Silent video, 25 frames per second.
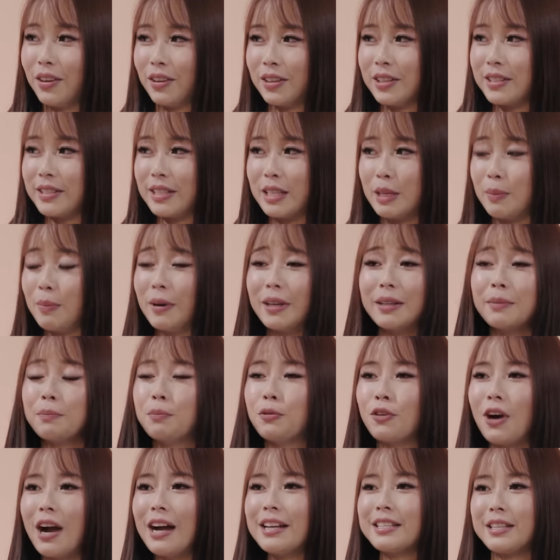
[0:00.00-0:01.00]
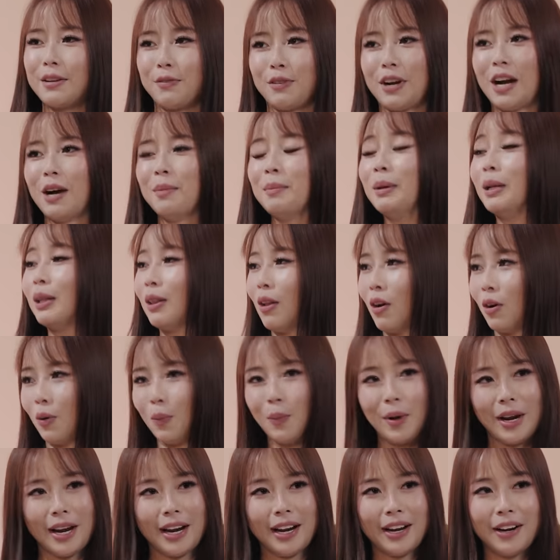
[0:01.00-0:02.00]
honestly. But bras have come a long
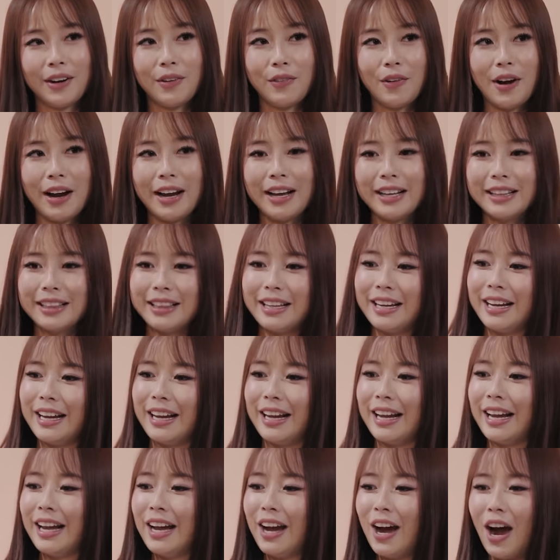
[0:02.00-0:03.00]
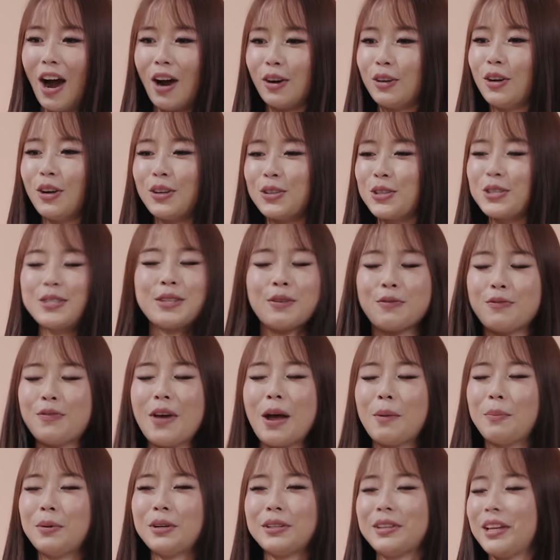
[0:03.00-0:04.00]
way, right? They are not just the
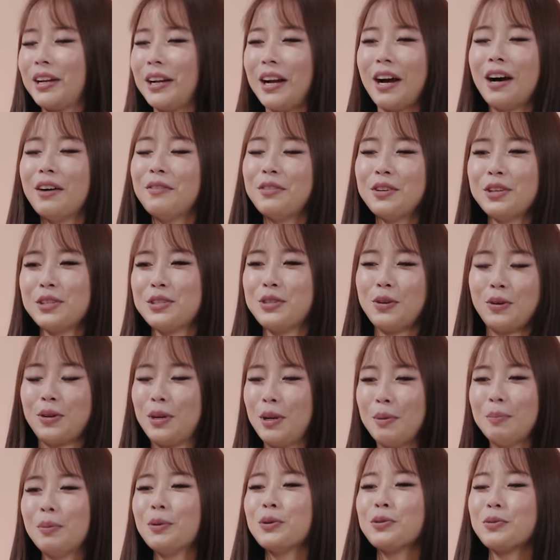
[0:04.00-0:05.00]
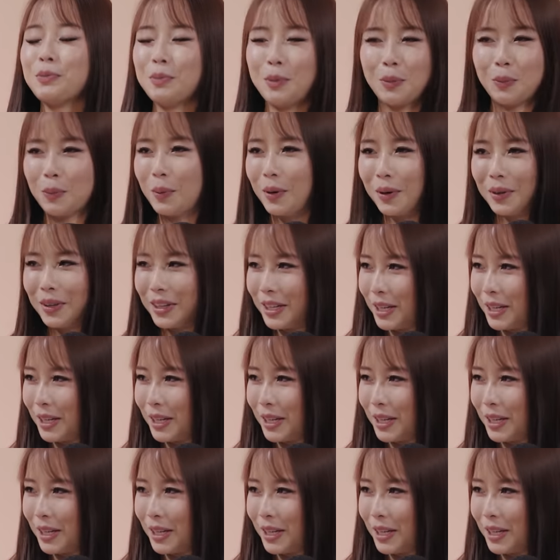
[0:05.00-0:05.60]
fabric that covers your nipples from the world